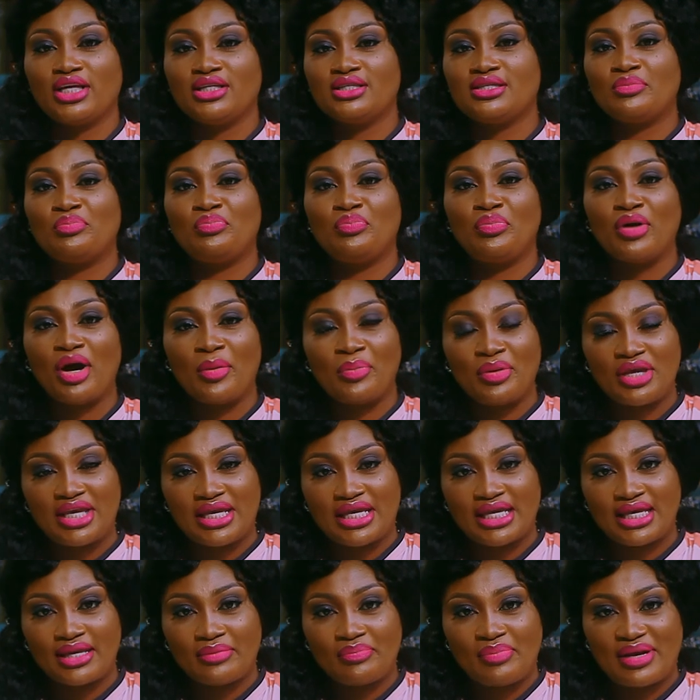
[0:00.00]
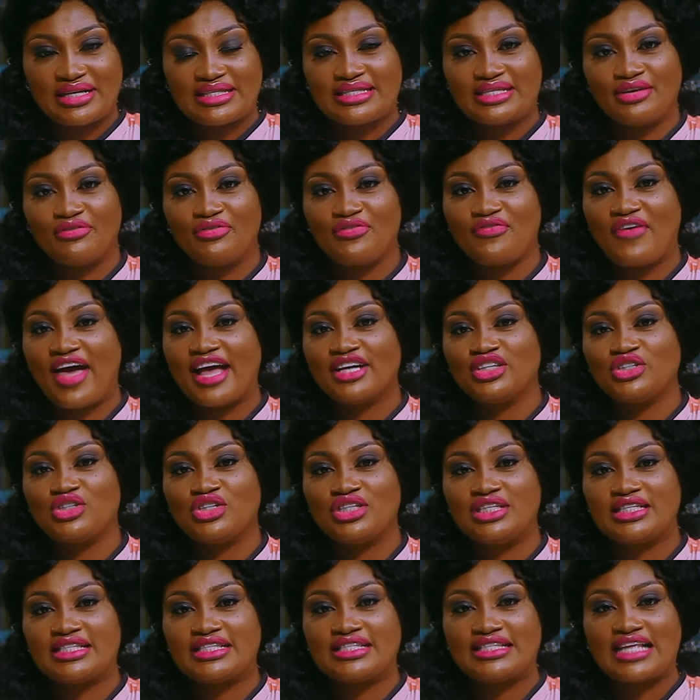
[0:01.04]
to Bobby Bassi, a fashion
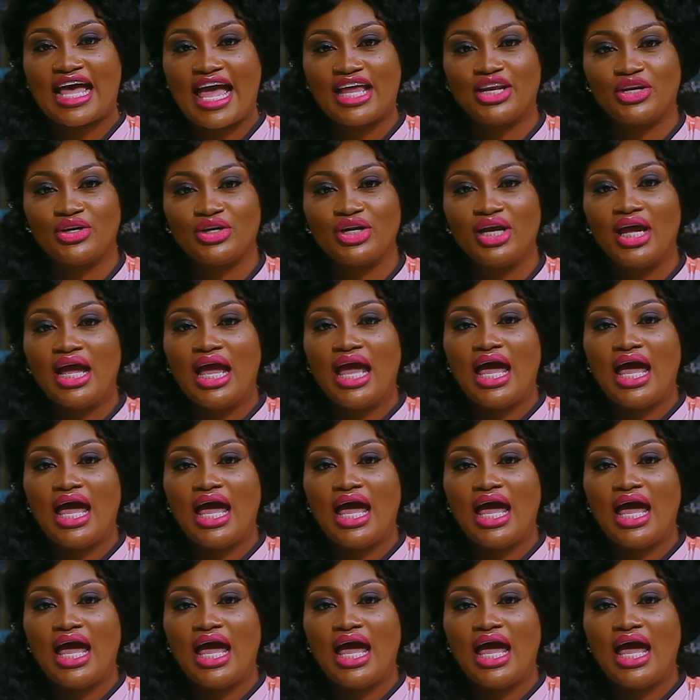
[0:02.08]
designer